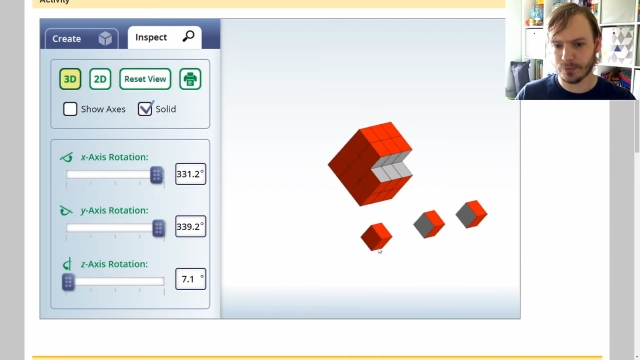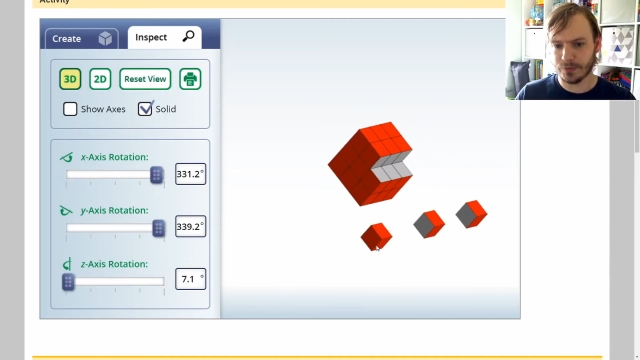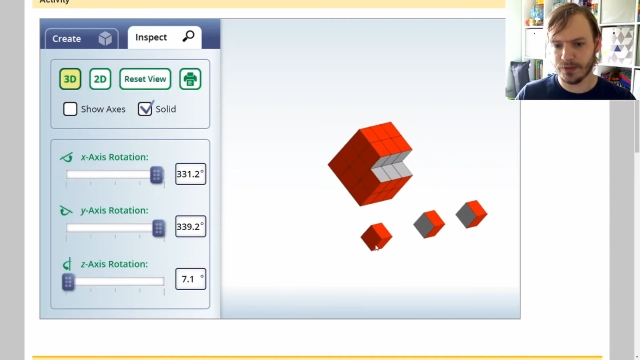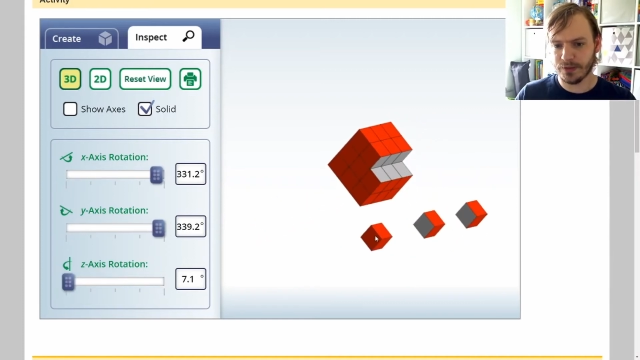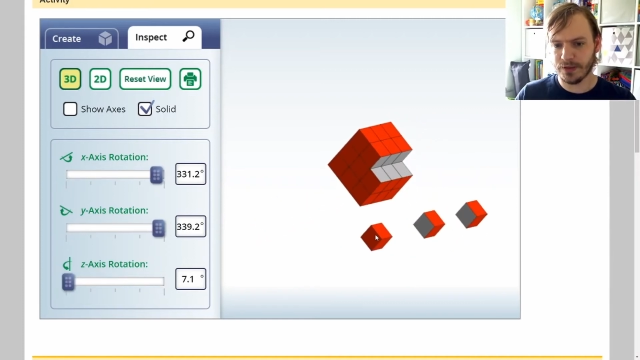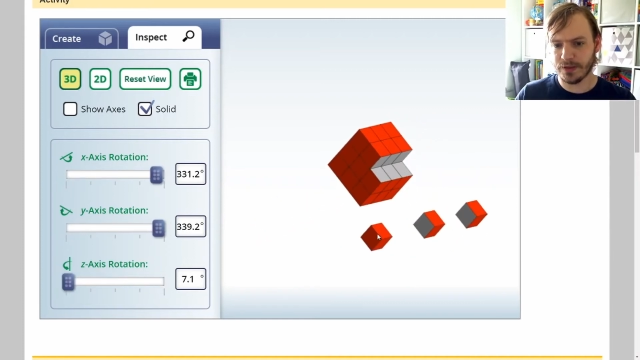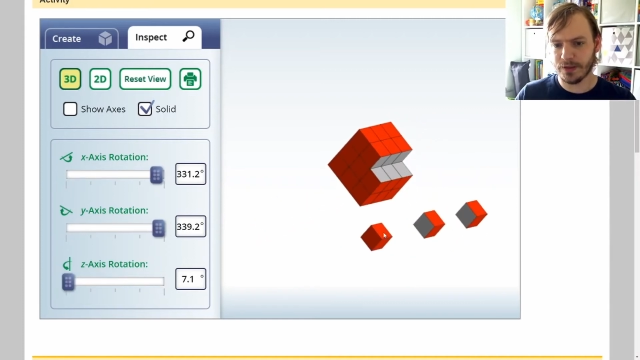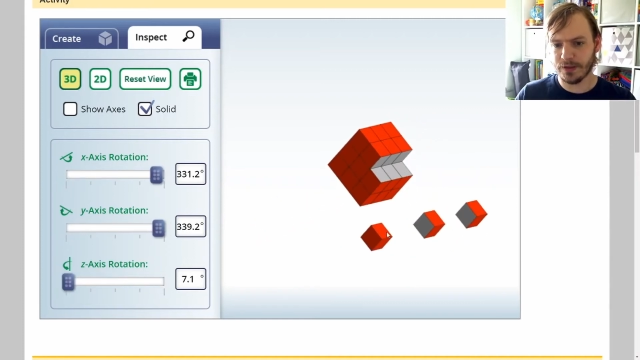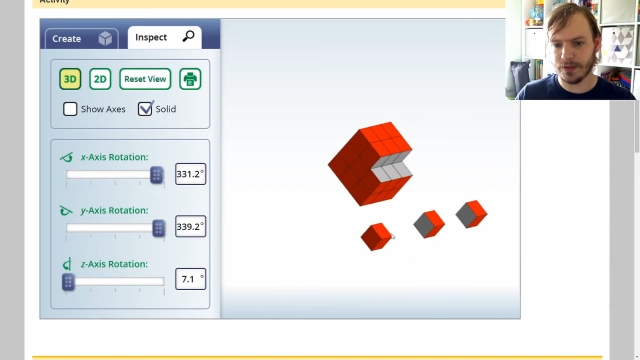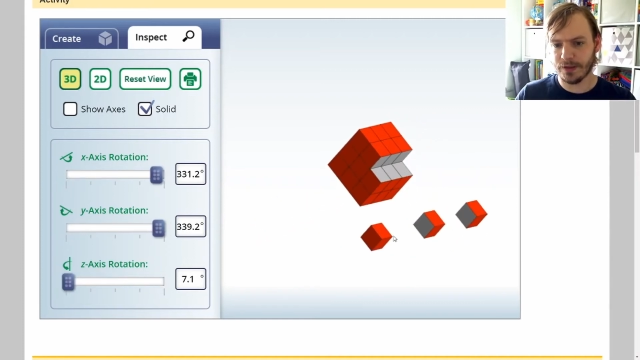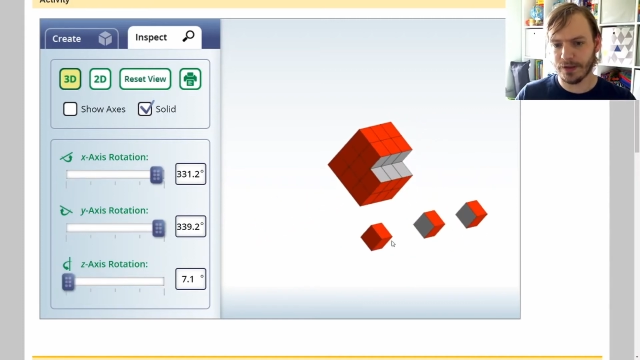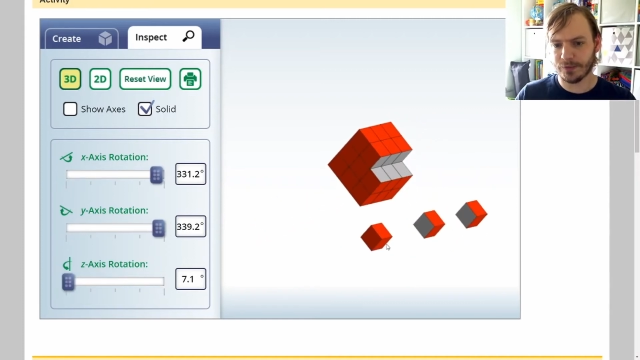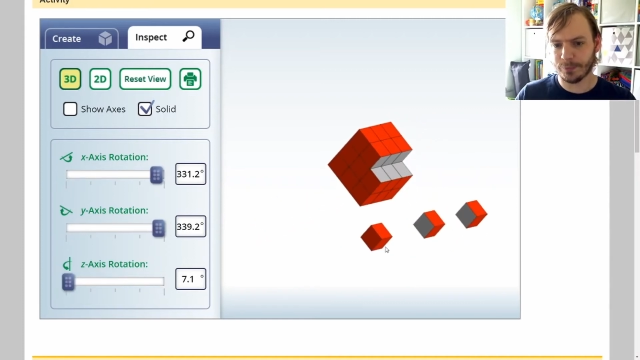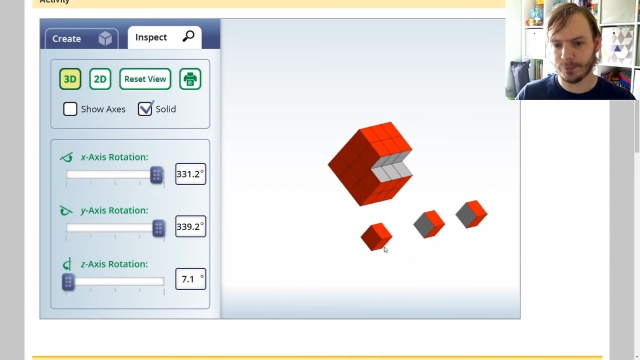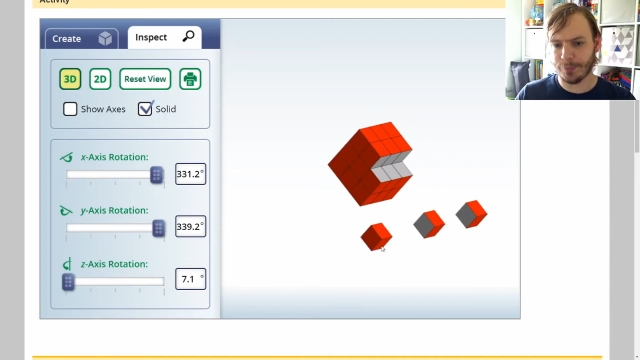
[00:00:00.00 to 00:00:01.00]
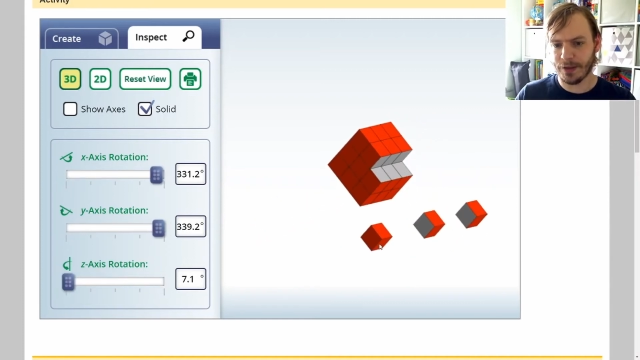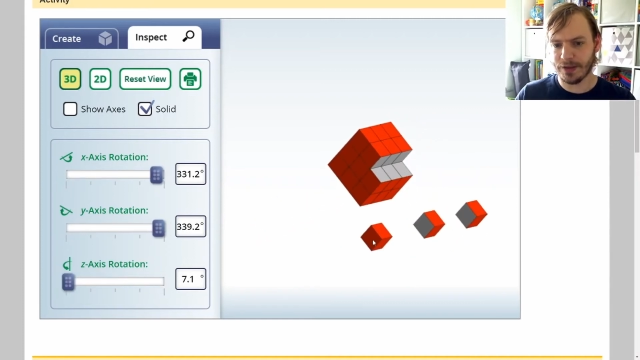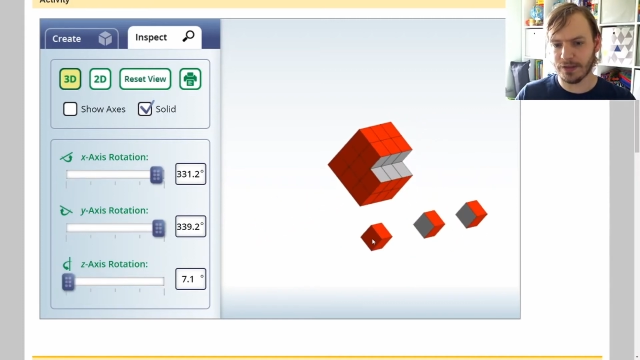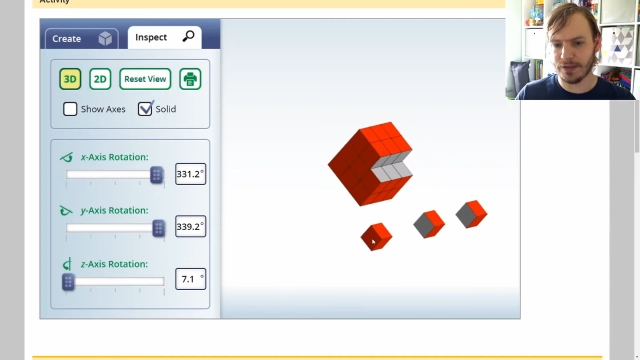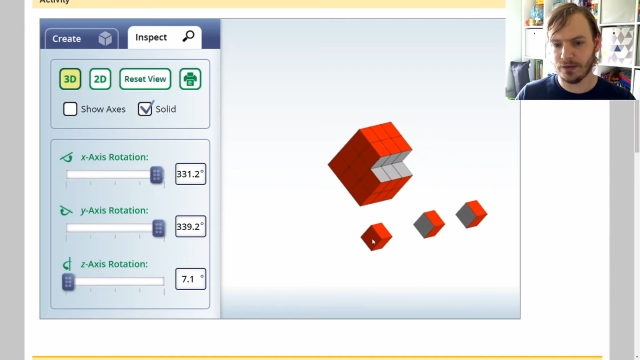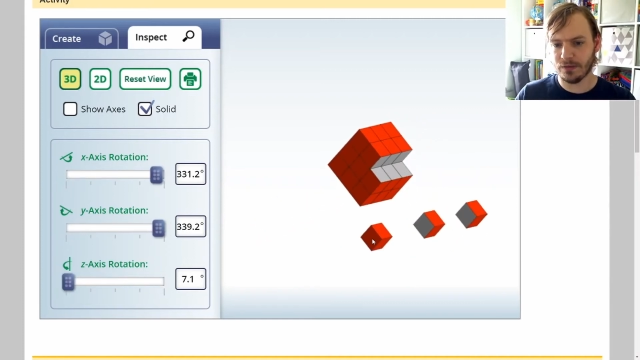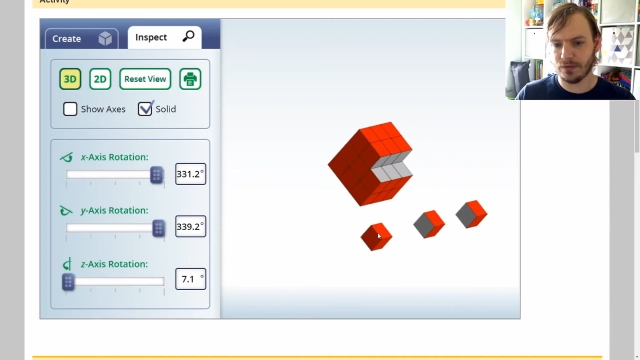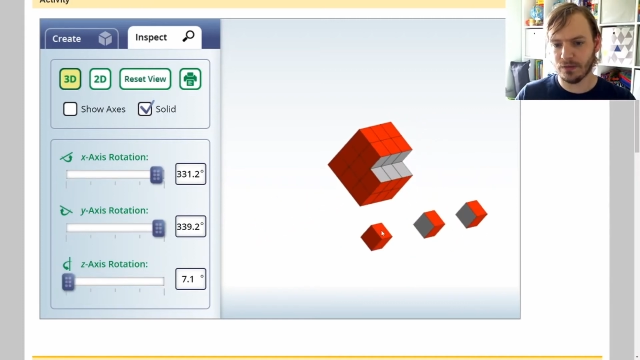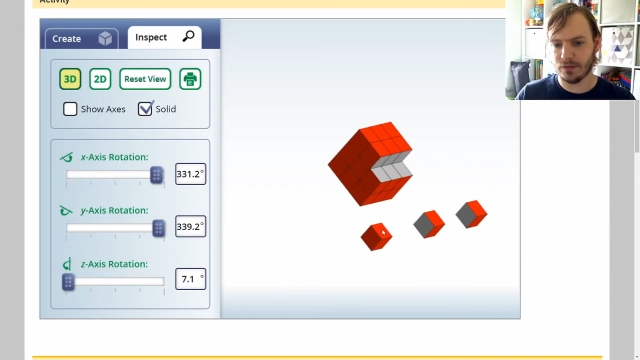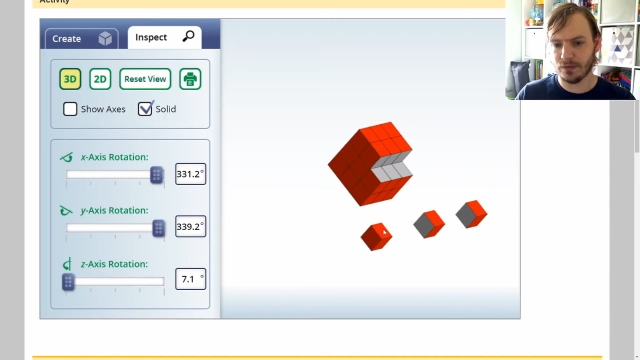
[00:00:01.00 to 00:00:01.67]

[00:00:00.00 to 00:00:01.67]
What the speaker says: one here has paint